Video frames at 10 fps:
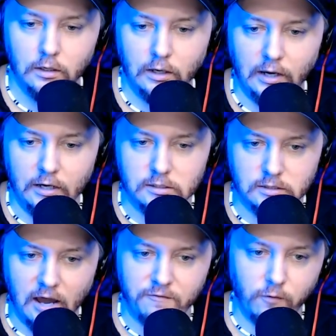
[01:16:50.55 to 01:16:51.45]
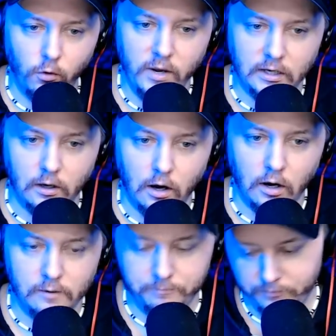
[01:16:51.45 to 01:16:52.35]
It is not for the weak at
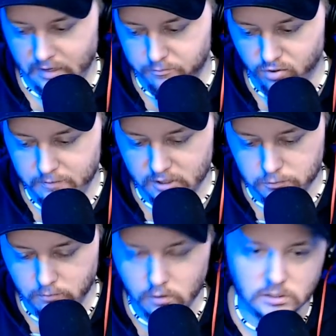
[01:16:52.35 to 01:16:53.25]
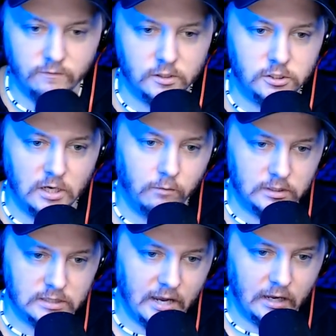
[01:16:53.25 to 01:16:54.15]
heart. And pretty much most of the shit we
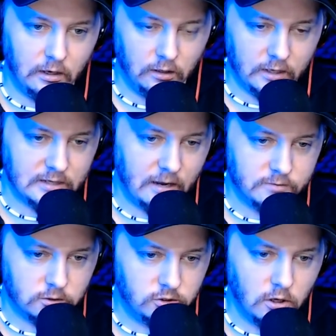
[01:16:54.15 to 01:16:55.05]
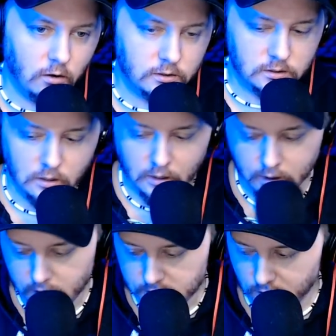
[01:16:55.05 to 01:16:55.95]
say a lot of times is jokes.
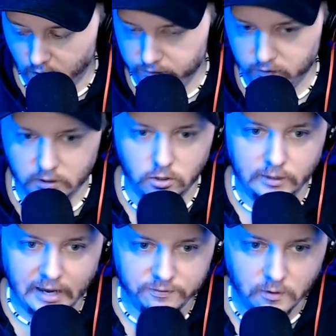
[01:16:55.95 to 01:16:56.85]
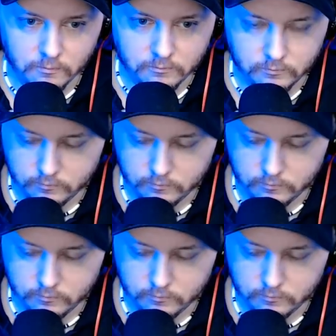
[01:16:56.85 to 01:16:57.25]
So hopefully you get them.